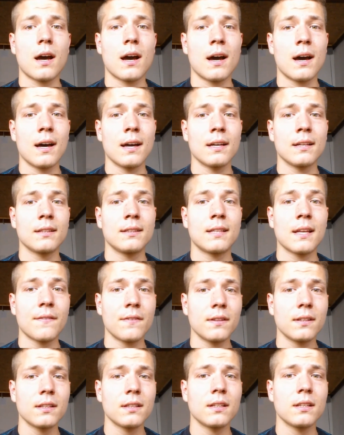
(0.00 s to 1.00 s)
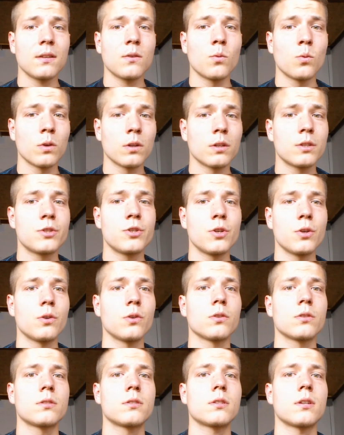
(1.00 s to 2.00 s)
I definitely would
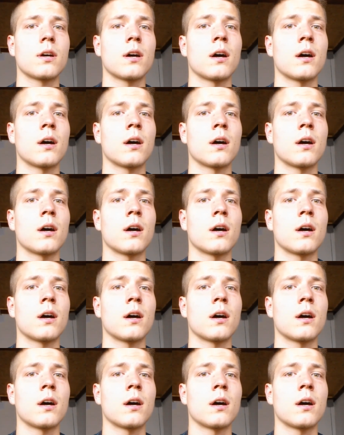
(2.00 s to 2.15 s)
choose